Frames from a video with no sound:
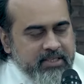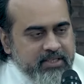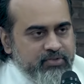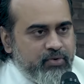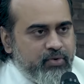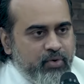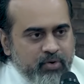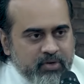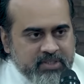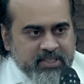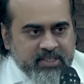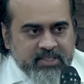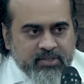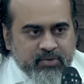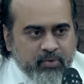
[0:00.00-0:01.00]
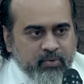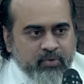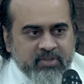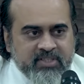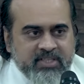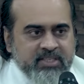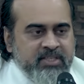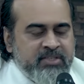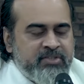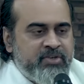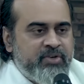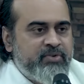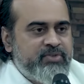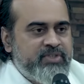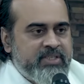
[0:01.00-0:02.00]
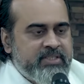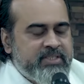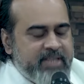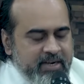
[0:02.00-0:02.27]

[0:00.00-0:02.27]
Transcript: these roads, these schools, these institutions.